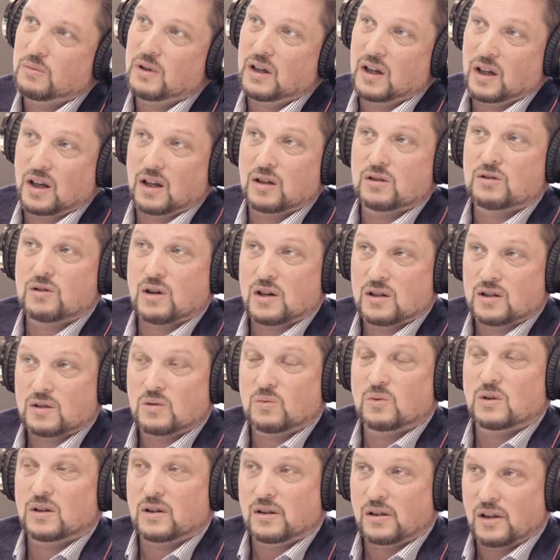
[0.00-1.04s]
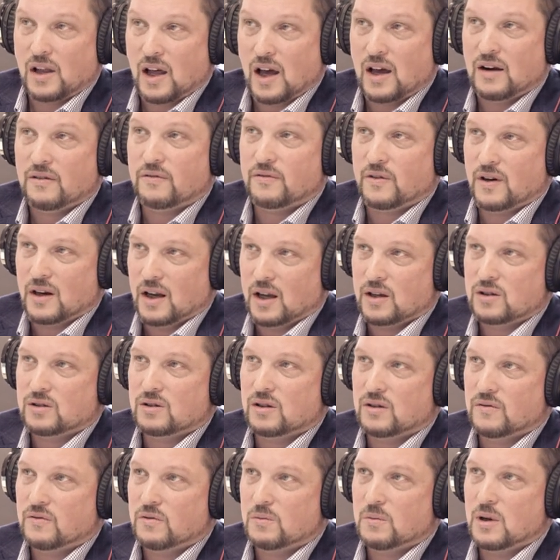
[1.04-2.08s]
We're being entrusted with a lot of financial
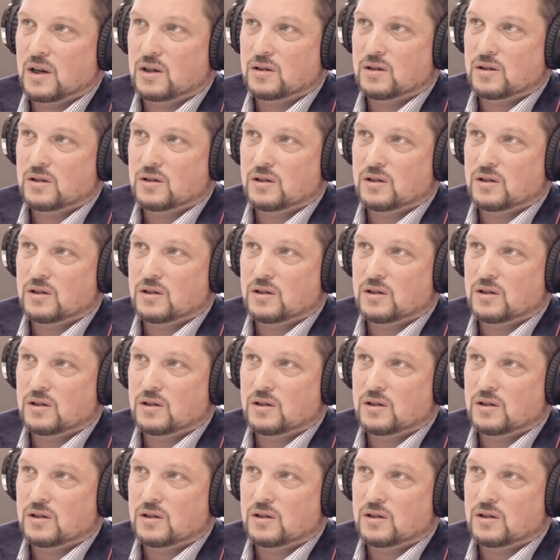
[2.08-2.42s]
information.